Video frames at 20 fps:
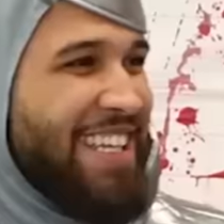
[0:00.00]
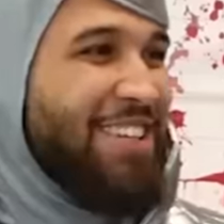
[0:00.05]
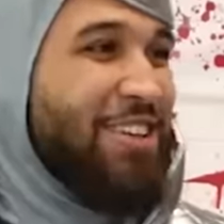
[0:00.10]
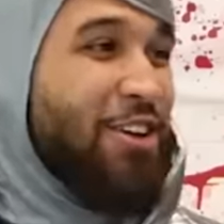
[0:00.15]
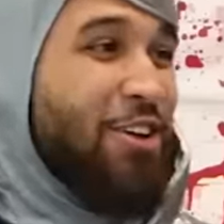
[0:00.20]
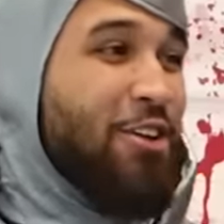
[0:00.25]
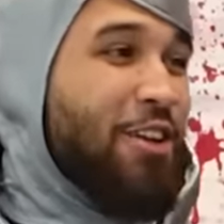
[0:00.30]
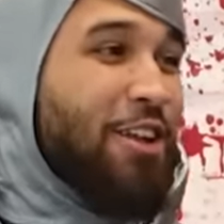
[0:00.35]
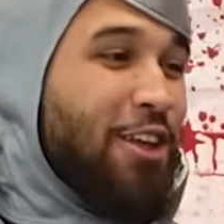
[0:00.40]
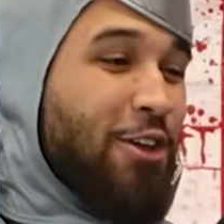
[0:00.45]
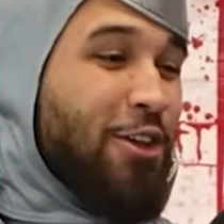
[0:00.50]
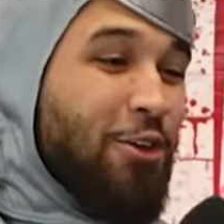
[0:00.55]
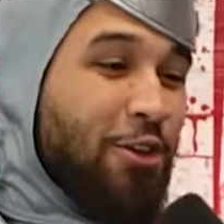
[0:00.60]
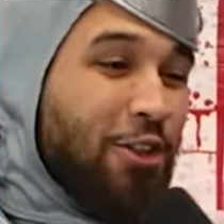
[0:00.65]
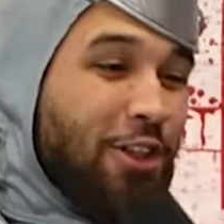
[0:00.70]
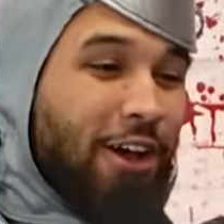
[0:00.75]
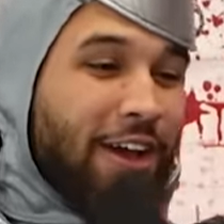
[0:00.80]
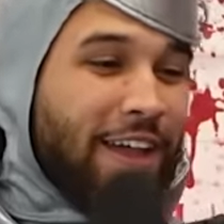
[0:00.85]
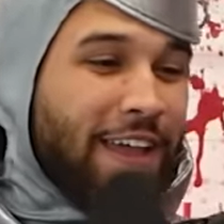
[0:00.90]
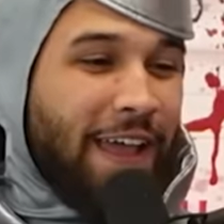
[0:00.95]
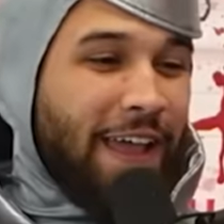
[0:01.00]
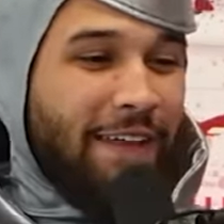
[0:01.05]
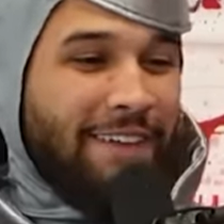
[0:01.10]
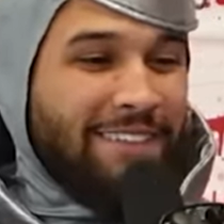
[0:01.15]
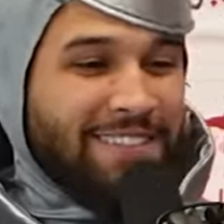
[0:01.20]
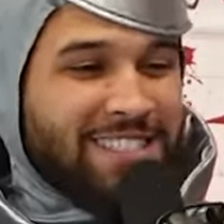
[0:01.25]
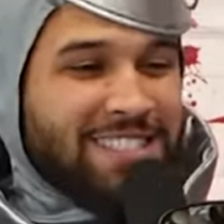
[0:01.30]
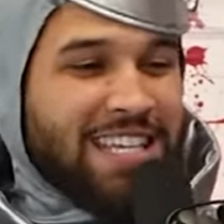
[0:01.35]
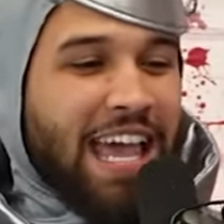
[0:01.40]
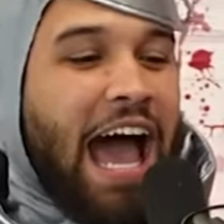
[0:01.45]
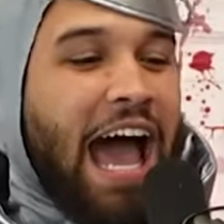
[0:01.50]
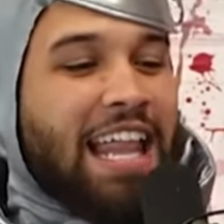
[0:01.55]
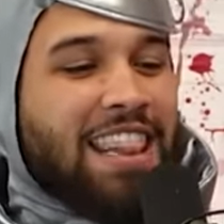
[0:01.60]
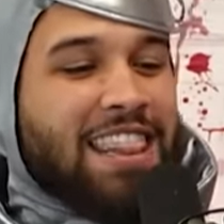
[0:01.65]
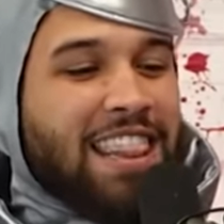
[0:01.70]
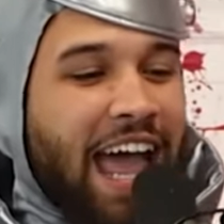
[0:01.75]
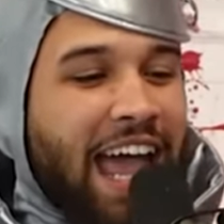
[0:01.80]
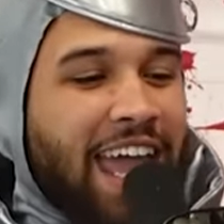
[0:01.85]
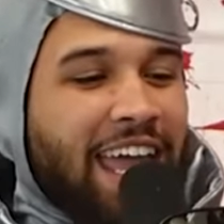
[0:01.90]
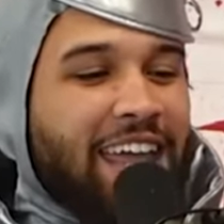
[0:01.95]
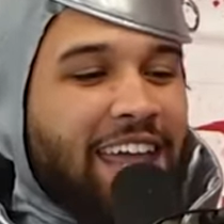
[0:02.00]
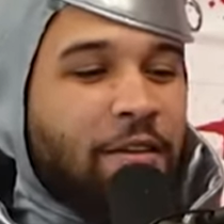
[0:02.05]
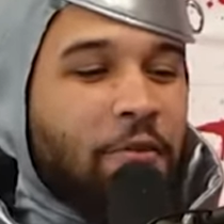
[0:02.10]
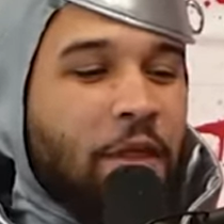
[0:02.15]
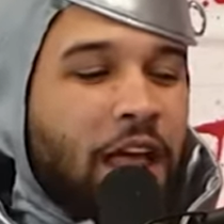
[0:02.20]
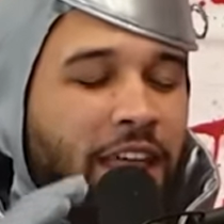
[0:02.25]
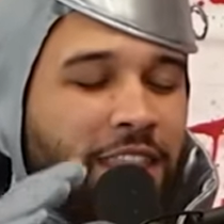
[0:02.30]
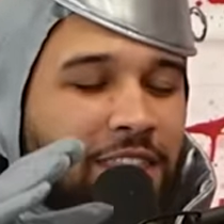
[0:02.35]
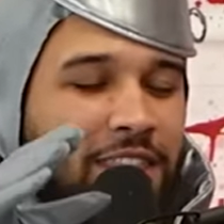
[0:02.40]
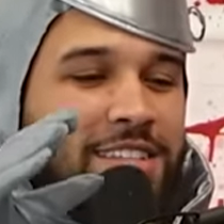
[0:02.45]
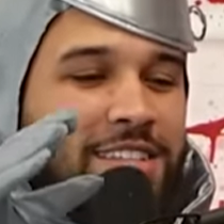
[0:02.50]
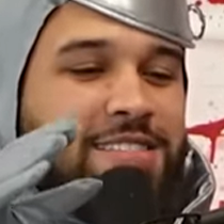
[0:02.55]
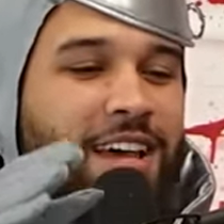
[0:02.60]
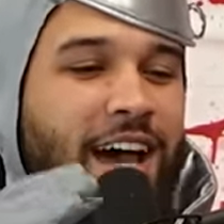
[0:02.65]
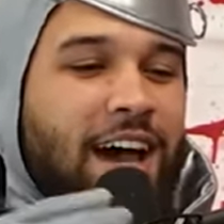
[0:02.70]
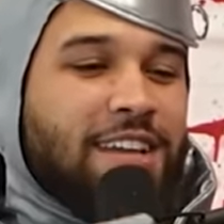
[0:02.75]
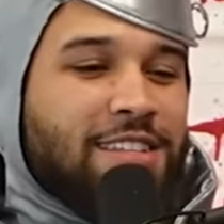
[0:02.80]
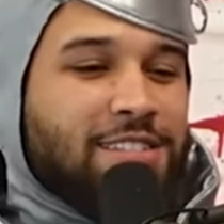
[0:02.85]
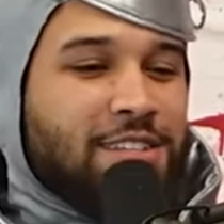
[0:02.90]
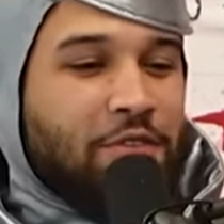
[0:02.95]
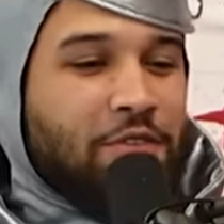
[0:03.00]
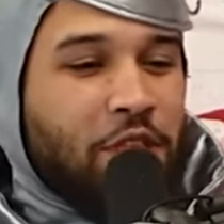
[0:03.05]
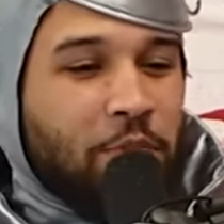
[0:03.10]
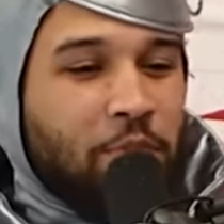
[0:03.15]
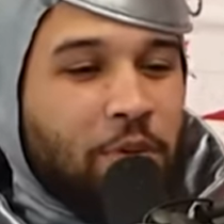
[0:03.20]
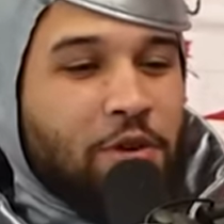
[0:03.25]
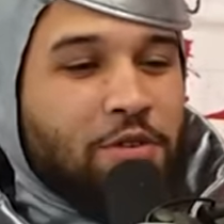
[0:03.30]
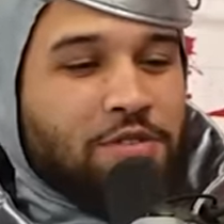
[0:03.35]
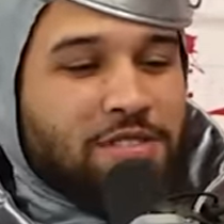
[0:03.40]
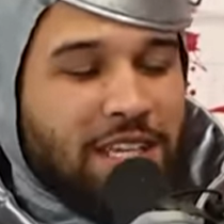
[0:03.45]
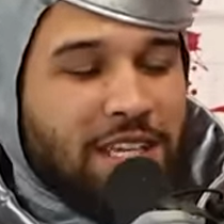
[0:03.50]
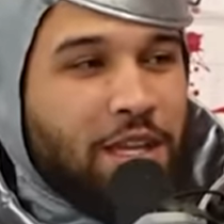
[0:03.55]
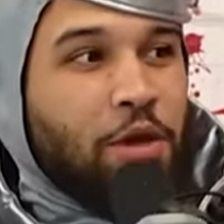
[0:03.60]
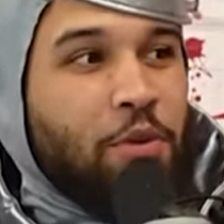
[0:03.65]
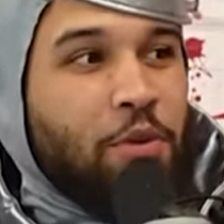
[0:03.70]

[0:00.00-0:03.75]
Dude, you look insane. I like the touch of the boots that you